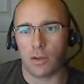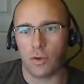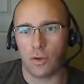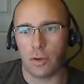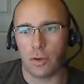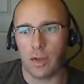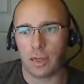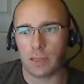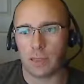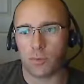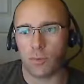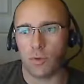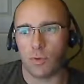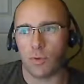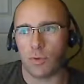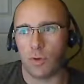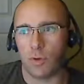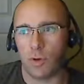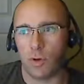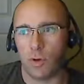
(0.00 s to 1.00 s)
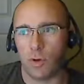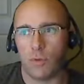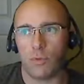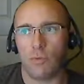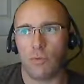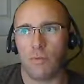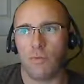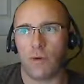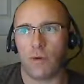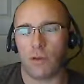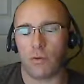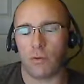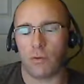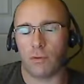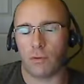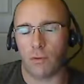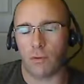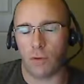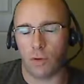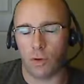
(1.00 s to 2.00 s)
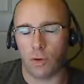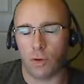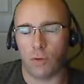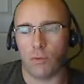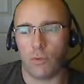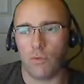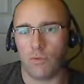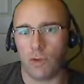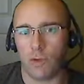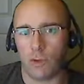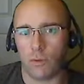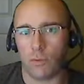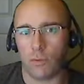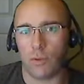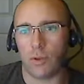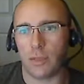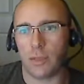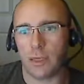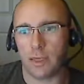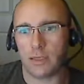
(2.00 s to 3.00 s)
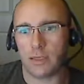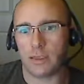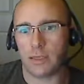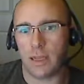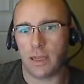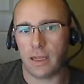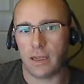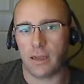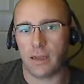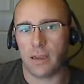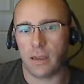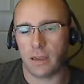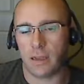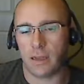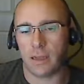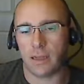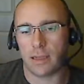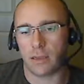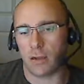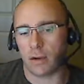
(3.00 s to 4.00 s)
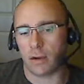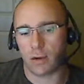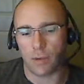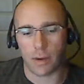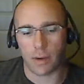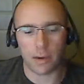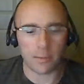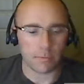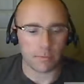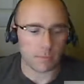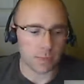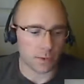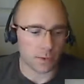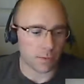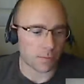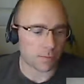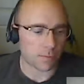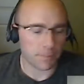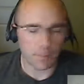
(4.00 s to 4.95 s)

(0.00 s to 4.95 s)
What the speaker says: You can exploit the known vulnerabilities in that lock, right? So.